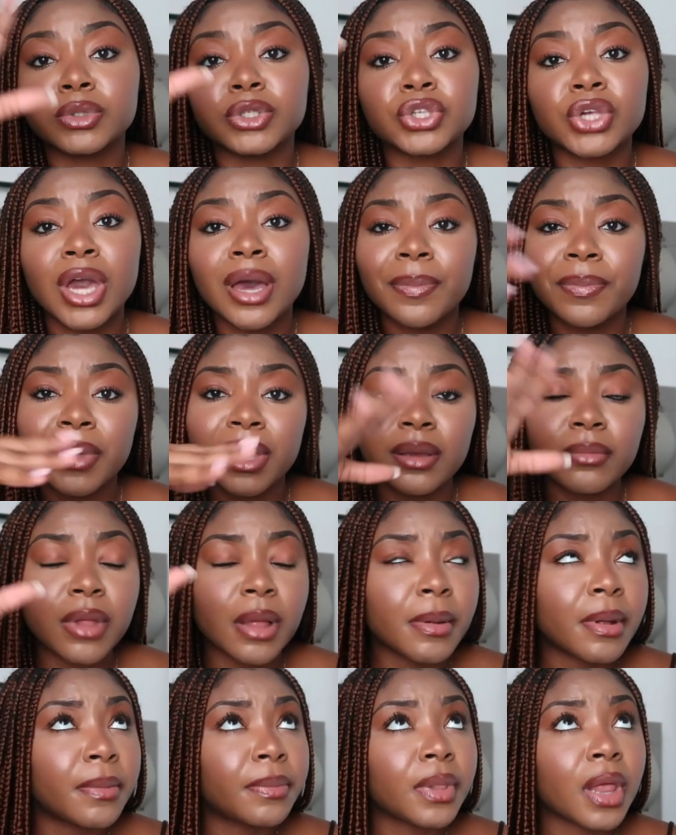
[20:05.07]
I was shopping, blah
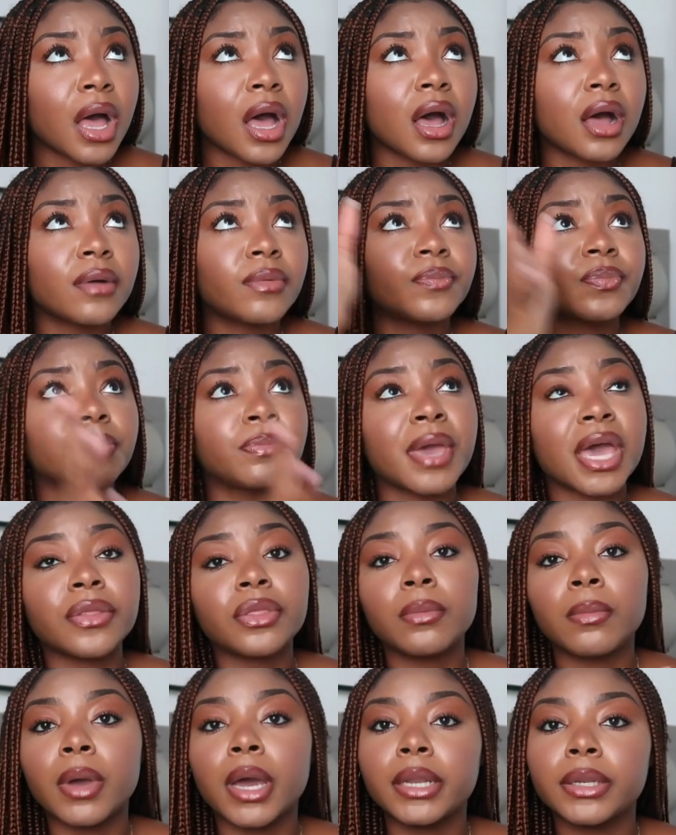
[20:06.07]
blah blah. Bath
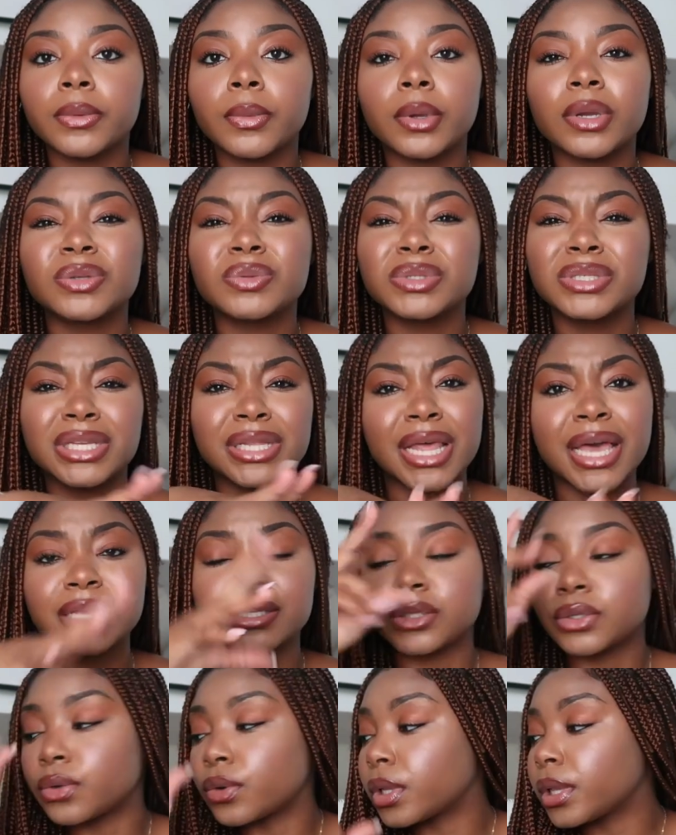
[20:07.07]
and Body Works was the
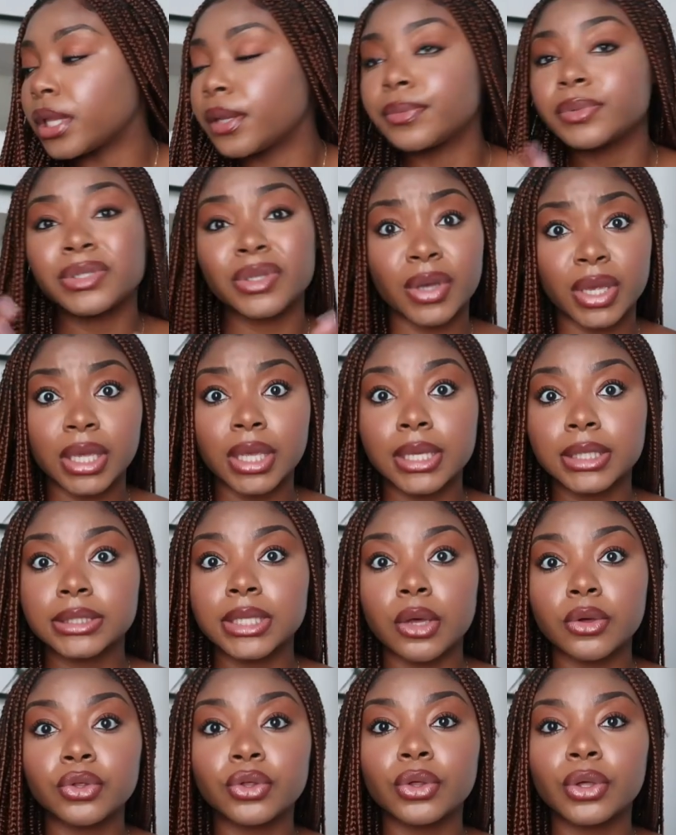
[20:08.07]
last little clip, so I guess
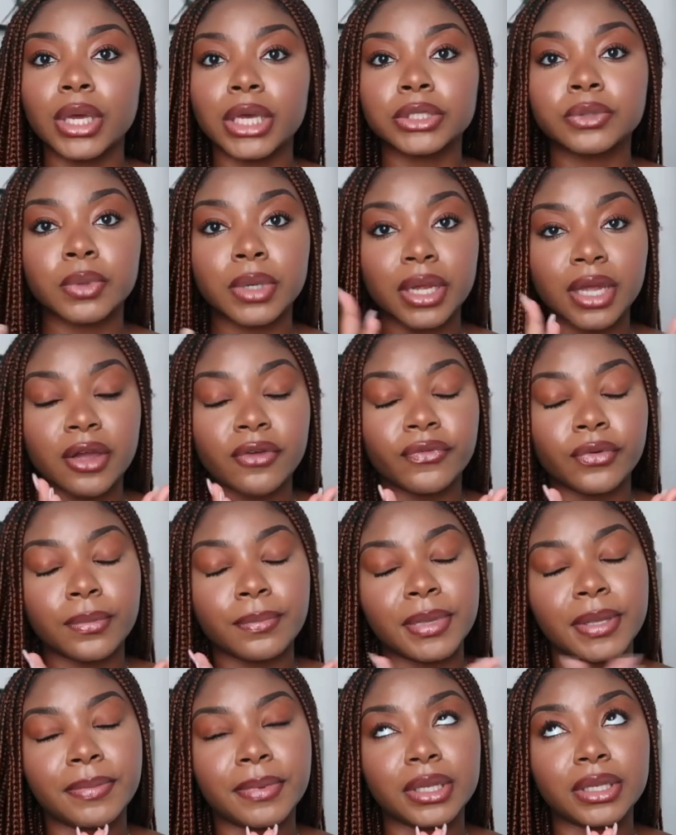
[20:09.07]
I'll show you guys what I got from
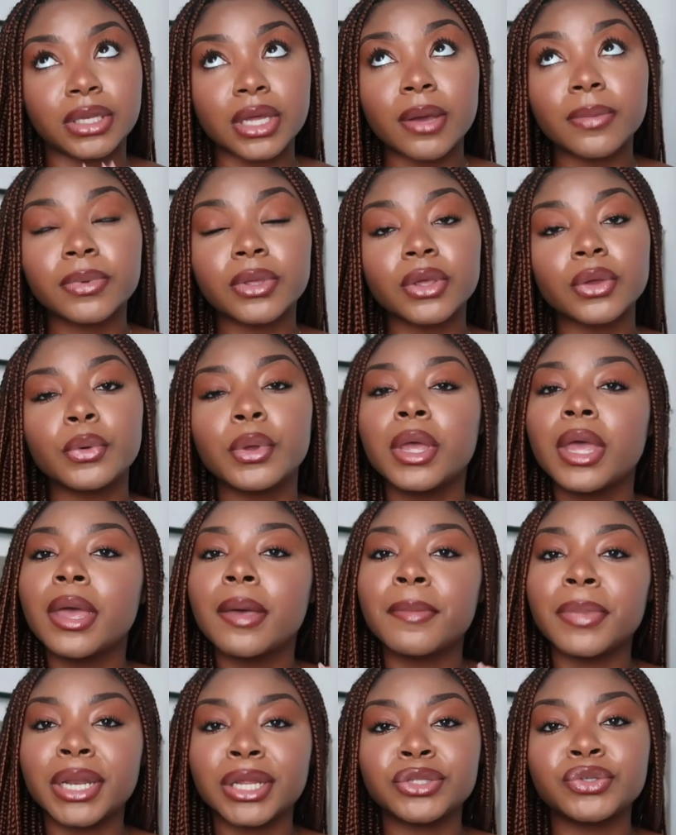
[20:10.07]
B B W.
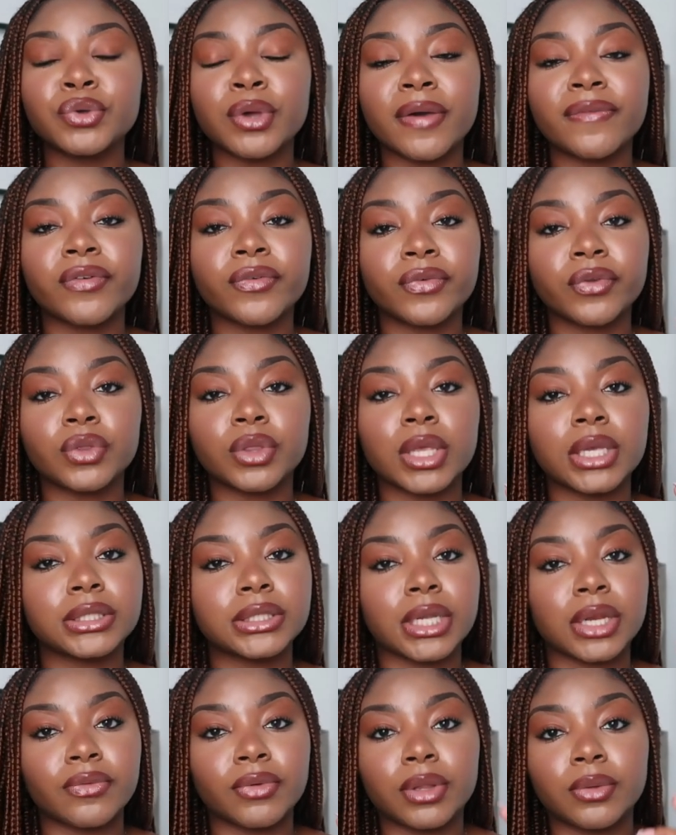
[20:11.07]
But I do have a few things
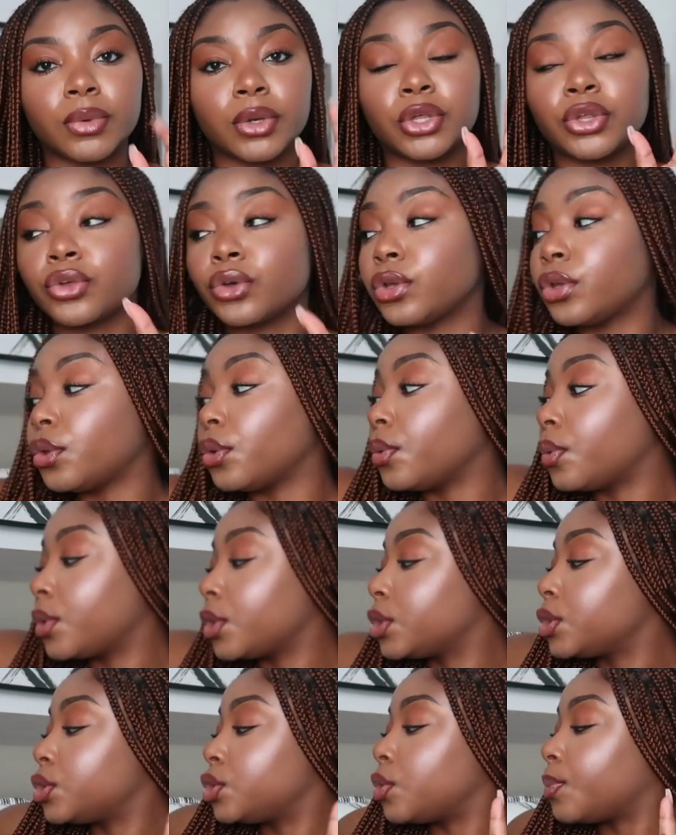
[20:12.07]
that I really want to show you
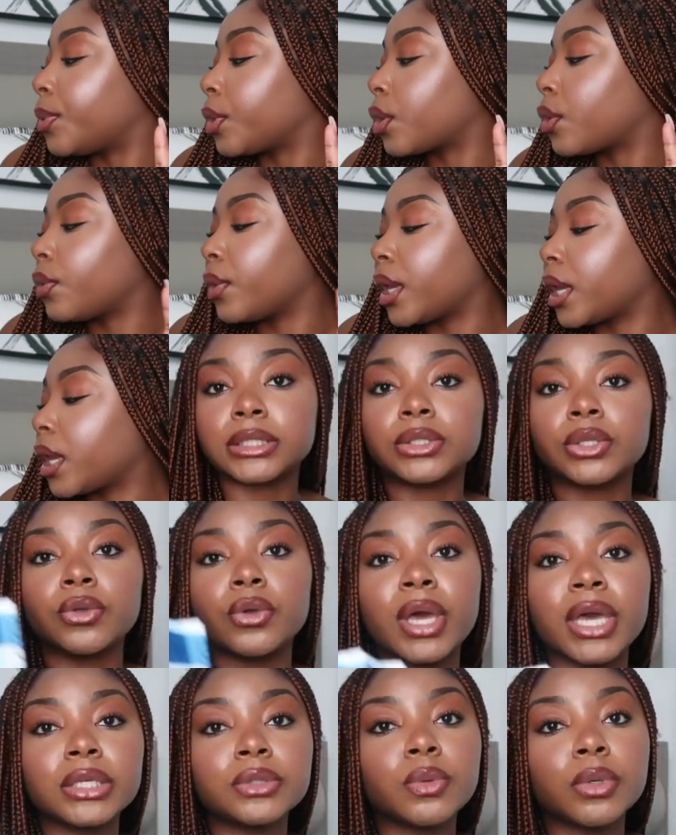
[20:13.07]
super quick. So you
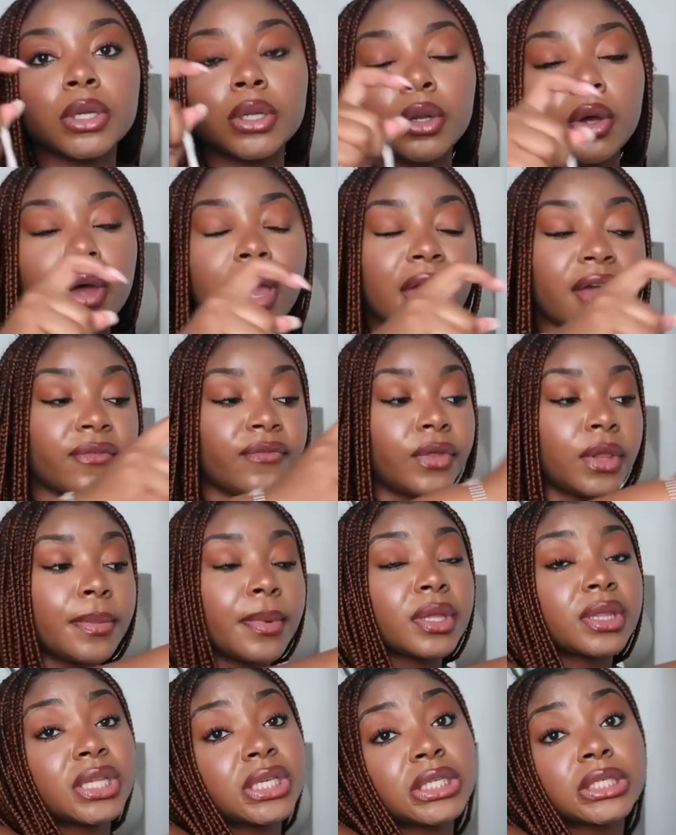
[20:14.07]
guys want to know how I feel
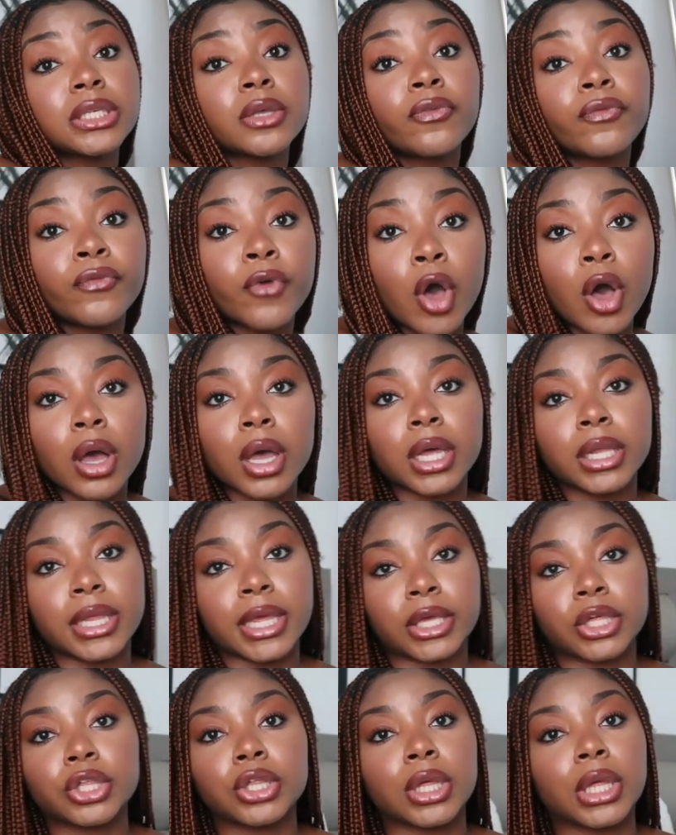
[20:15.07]
about this fall
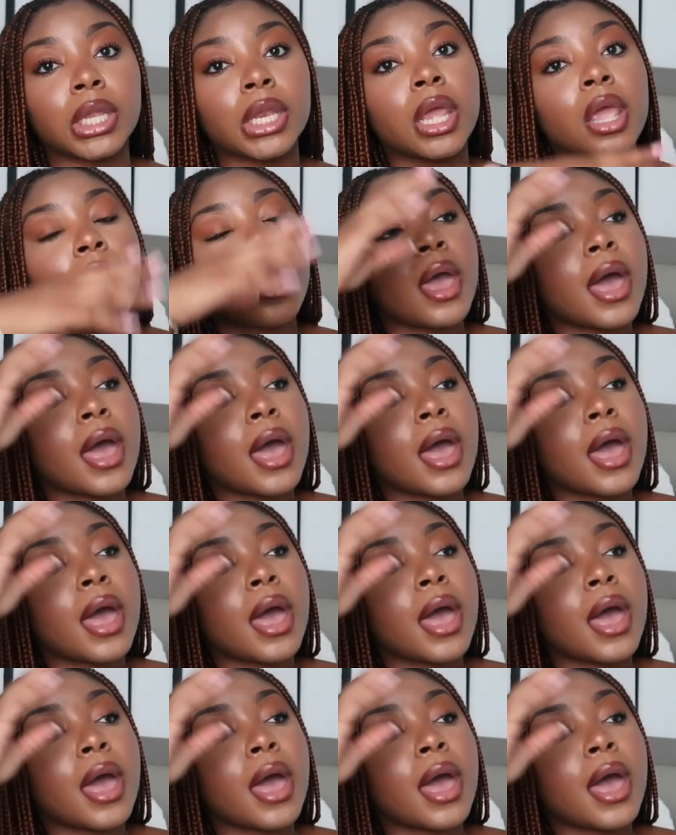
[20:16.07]
collection.